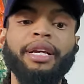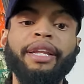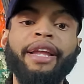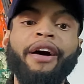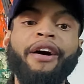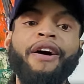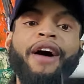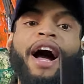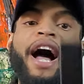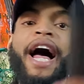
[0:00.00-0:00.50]

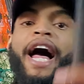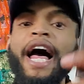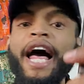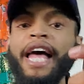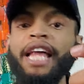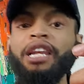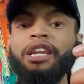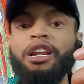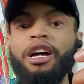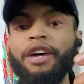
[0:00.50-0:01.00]
Now,
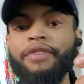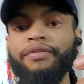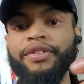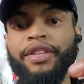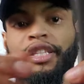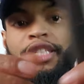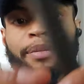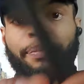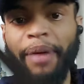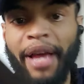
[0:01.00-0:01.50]
I
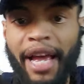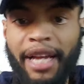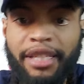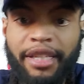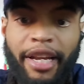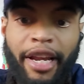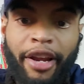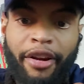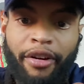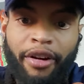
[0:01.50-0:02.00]
love this
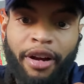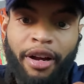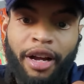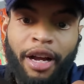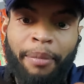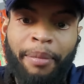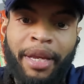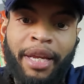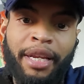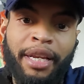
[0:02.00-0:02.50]
Pax ERA.
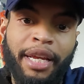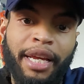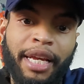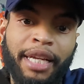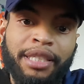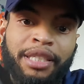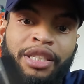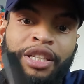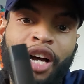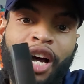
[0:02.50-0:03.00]
I mean,
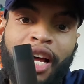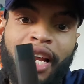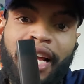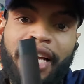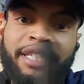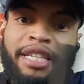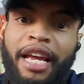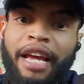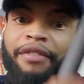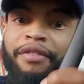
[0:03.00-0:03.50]
it's not
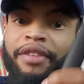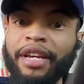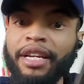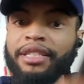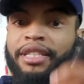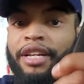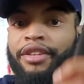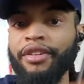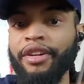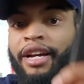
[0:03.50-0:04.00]
as heavy
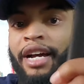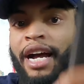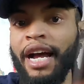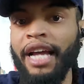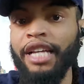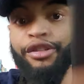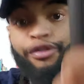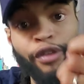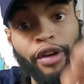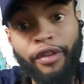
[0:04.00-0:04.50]
as the other
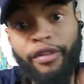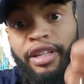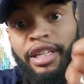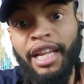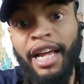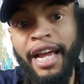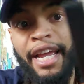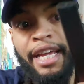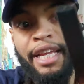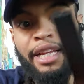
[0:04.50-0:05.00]
guy. It's very
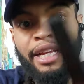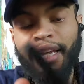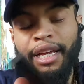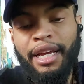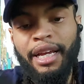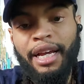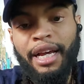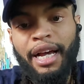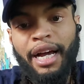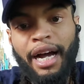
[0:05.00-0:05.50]
light.
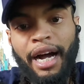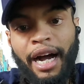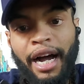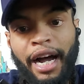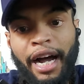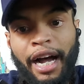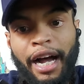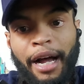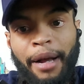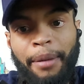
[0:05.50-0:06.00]

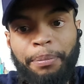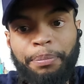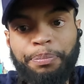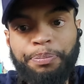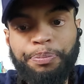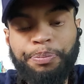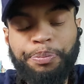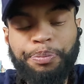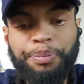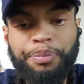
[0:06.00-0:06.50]

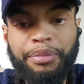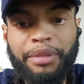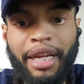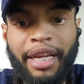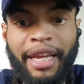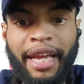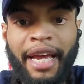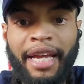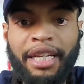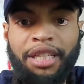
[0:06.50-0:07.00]

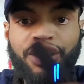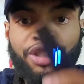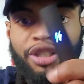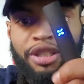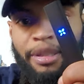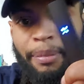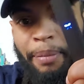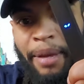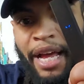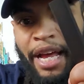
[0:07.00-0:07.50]
Again, it's
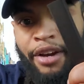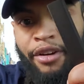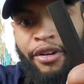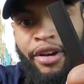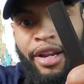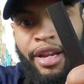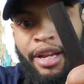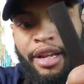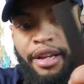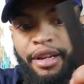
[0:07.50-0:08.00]
just the
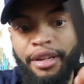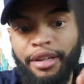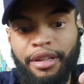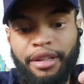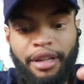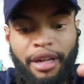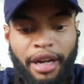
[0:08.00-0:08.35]
battery.